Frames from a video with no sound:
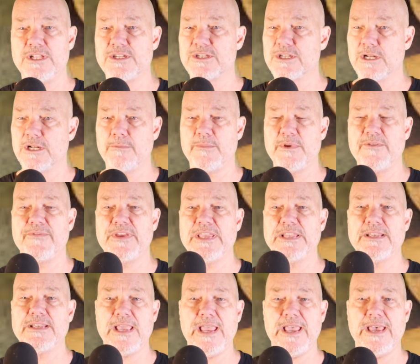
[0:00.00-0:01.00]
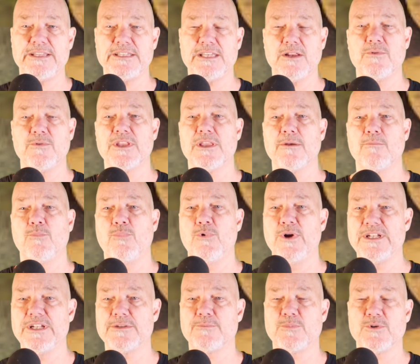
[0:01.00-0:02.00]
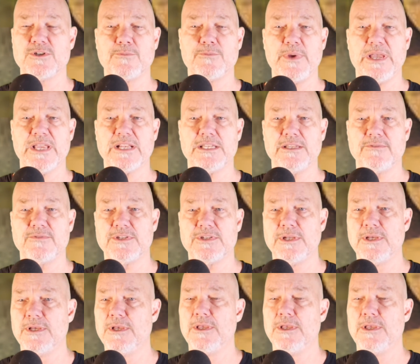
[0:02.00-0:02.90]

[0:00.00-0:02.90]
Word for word: It's going to be fantastic. We get Brent's perspectives,